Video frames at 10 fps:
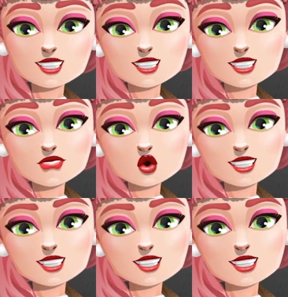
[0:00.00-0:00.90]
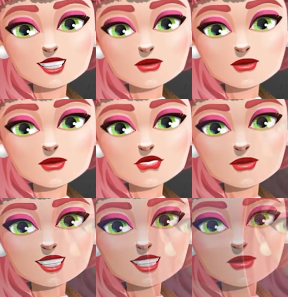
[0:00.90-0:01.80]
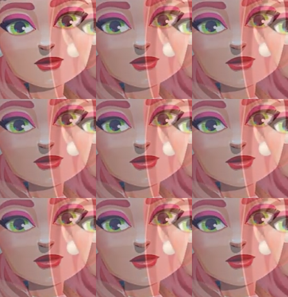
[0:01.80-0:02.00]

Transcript: I encourage you to try it if you want to.